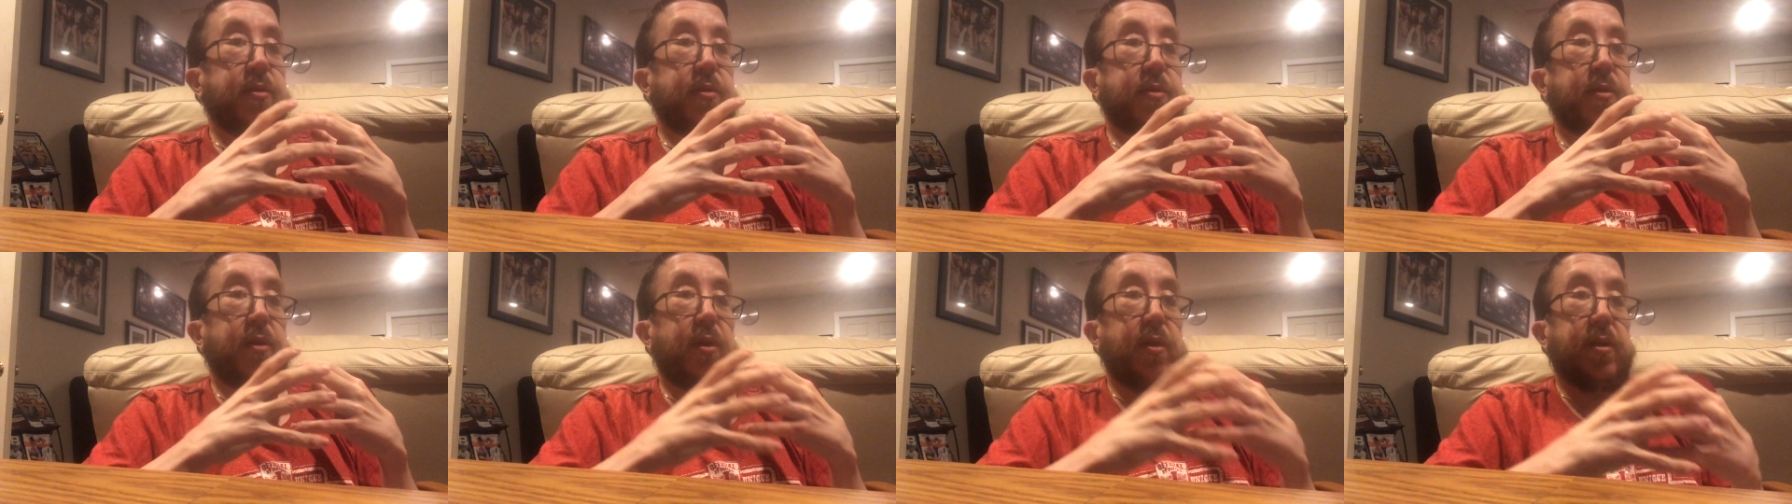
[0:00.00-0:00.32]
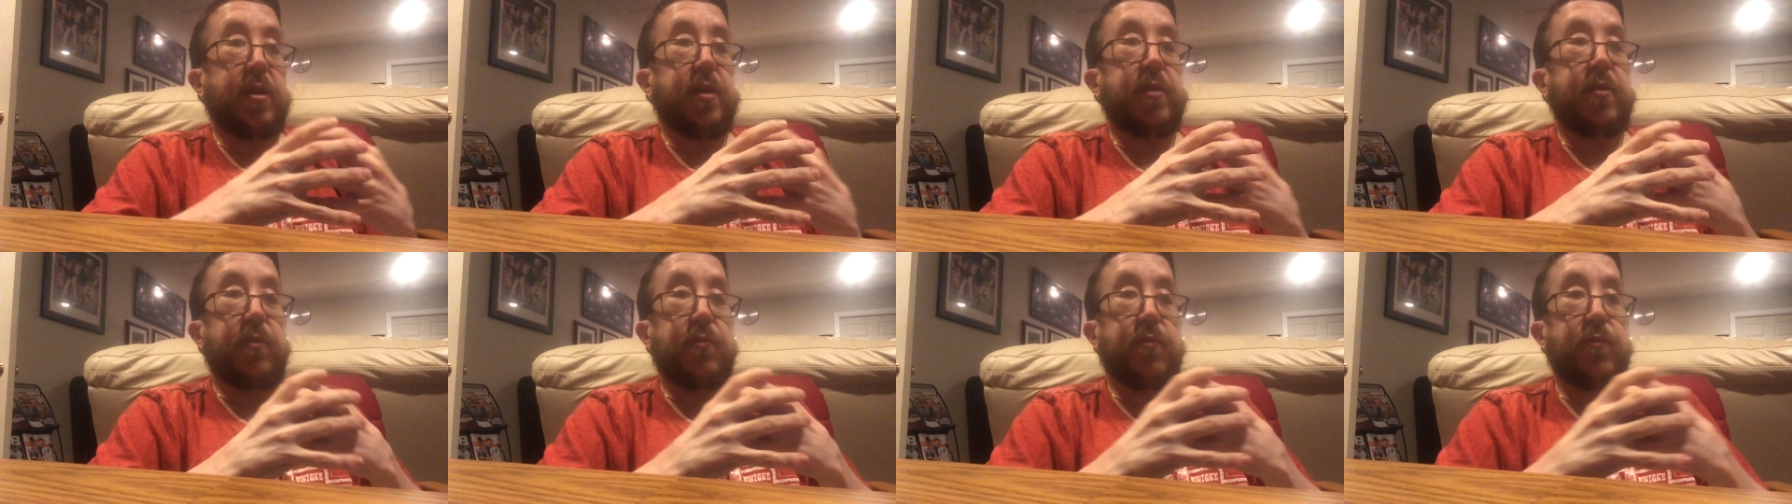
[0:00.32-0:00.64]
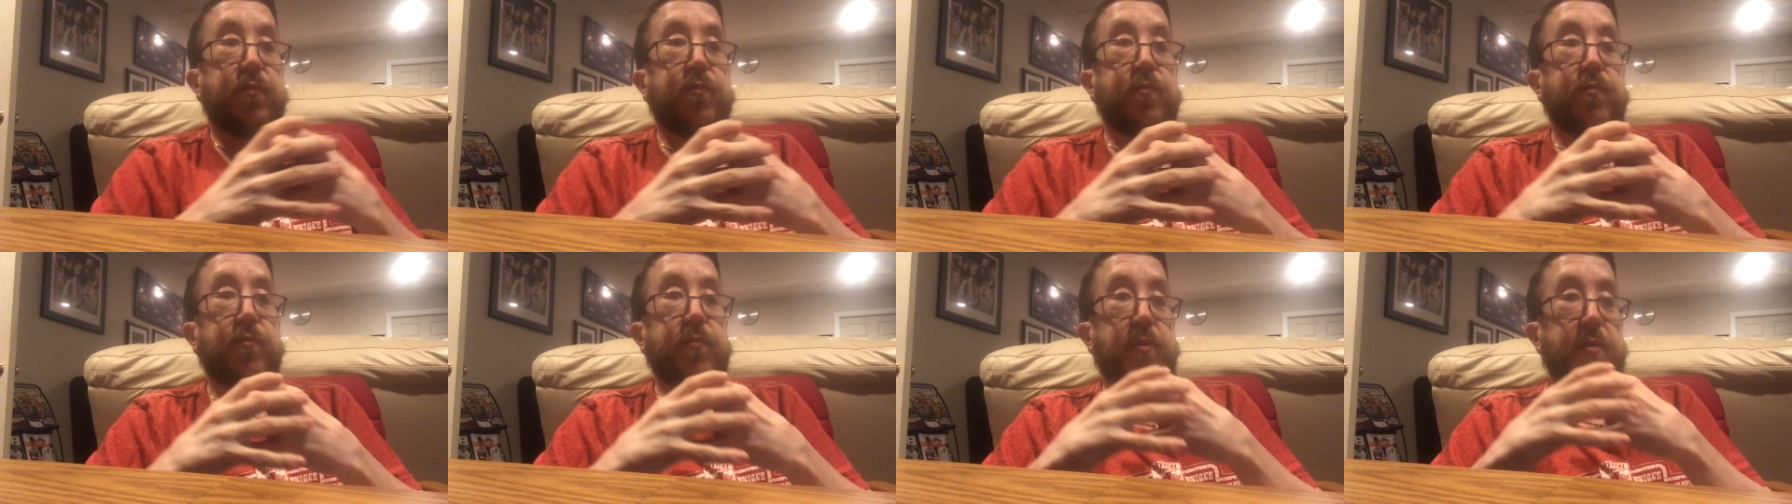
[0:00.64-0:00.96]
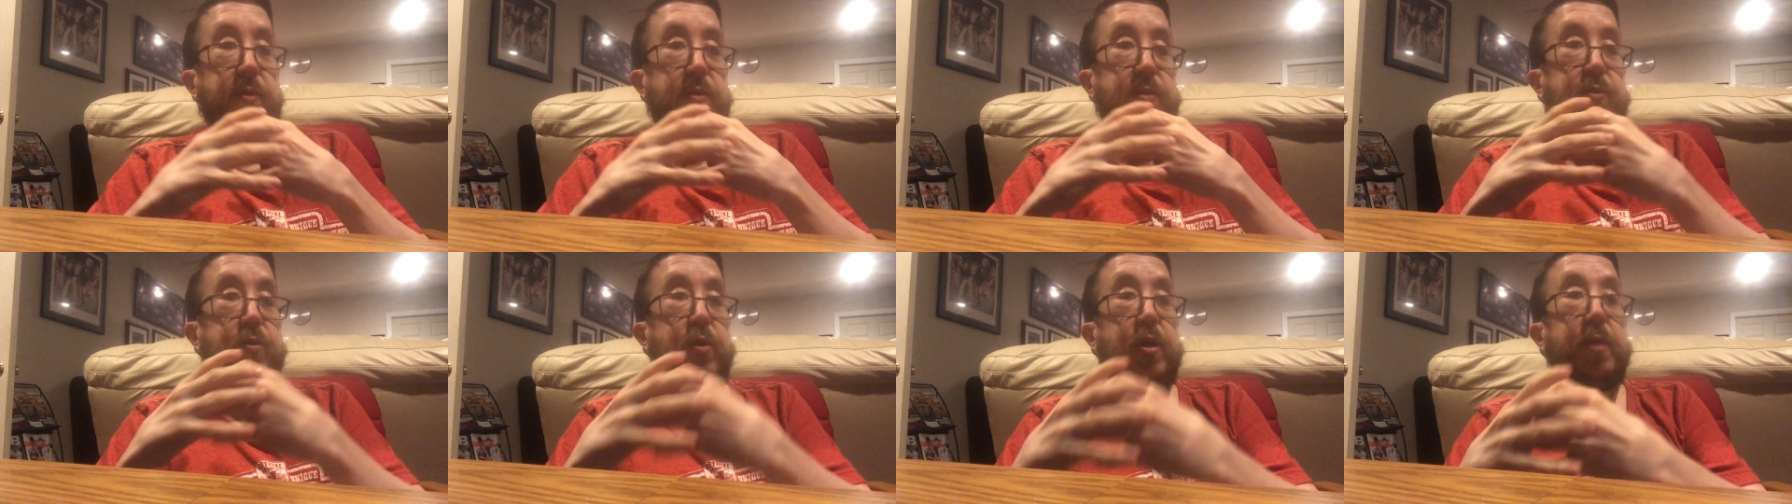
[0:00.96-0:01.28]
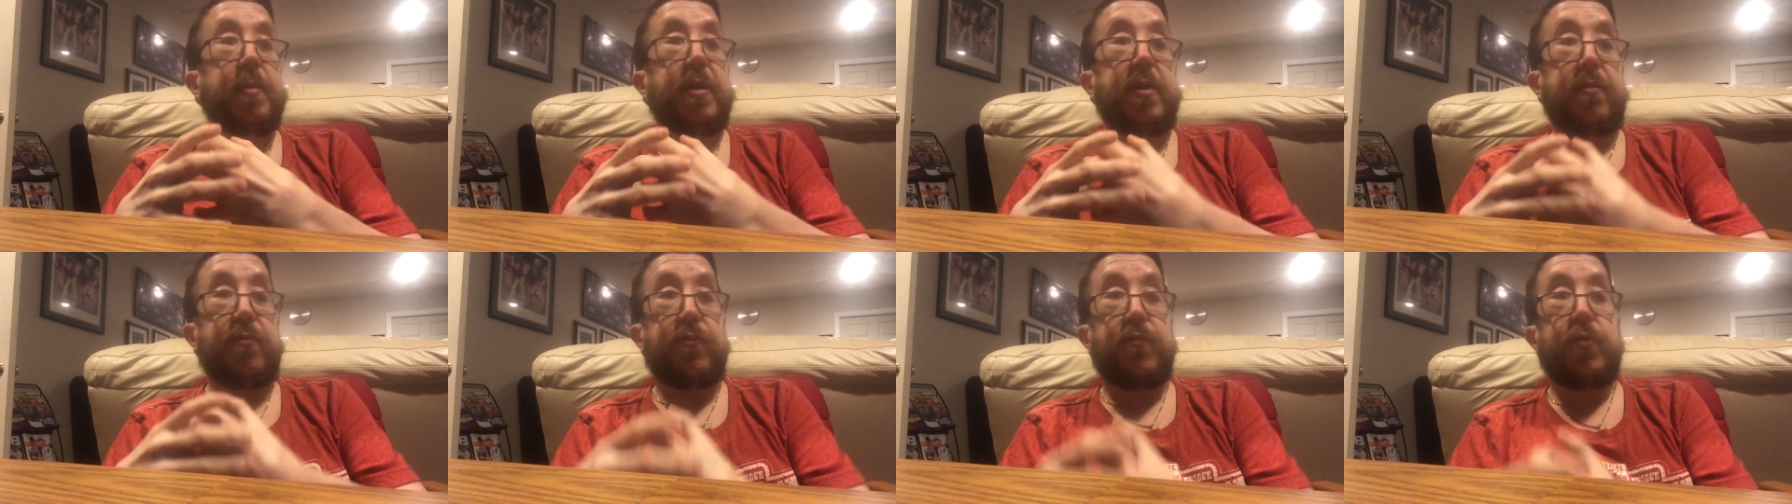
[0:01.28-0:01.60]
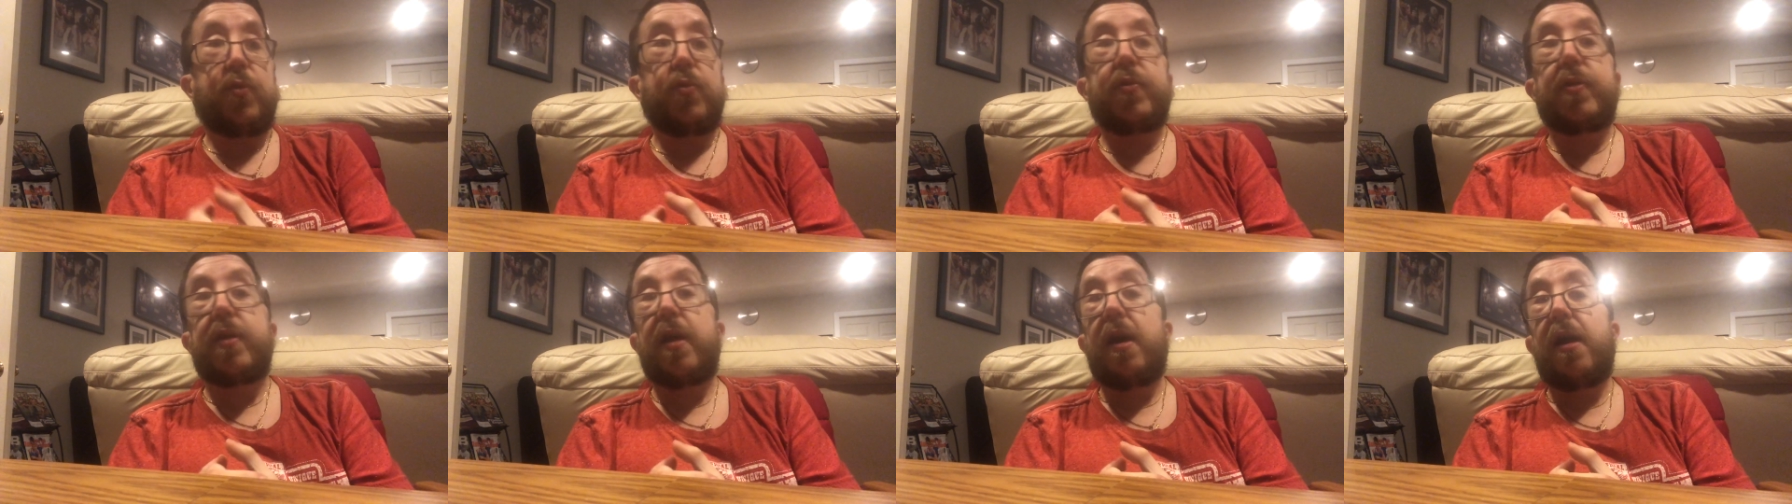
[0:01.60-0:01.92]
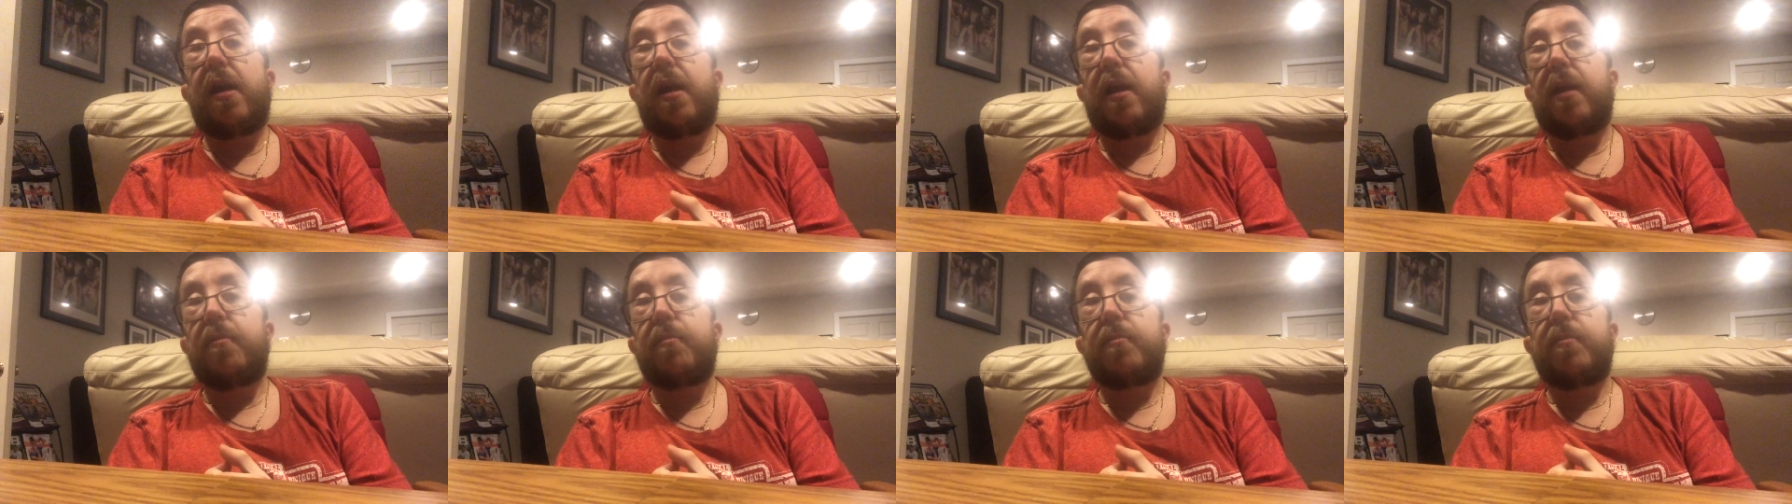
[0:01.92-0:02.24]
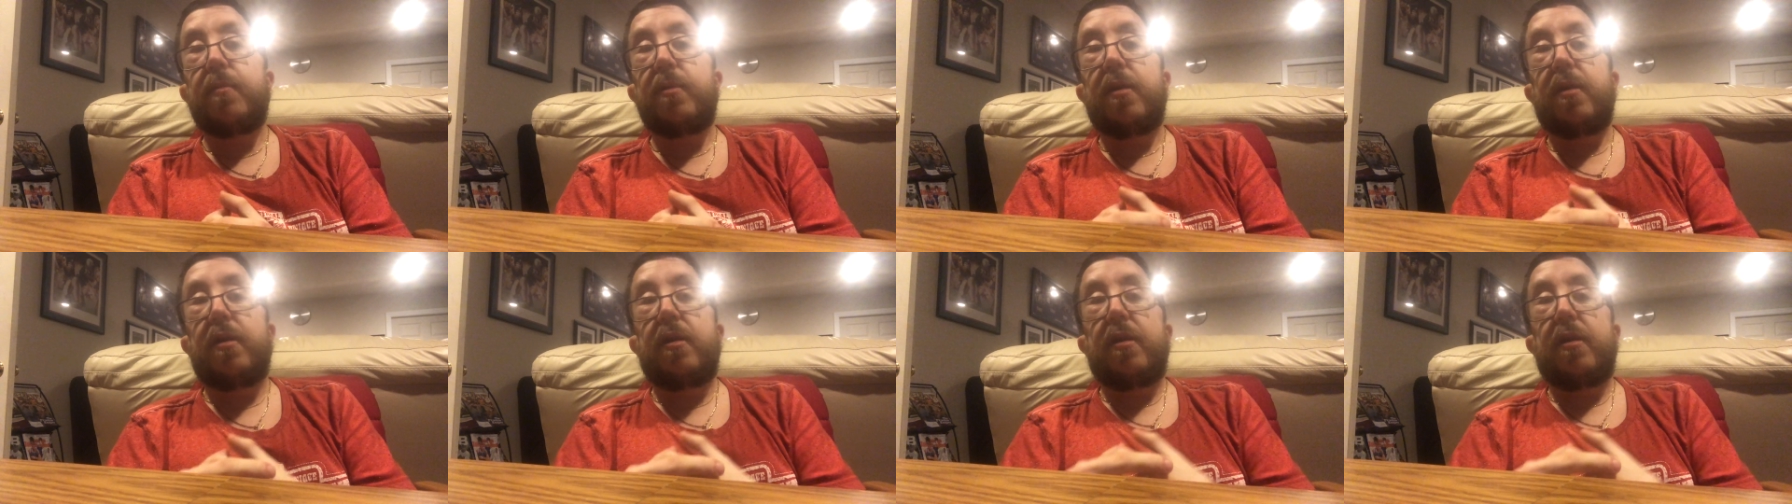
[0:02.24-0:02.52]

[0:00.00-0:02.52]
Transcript: turning to streaming full time.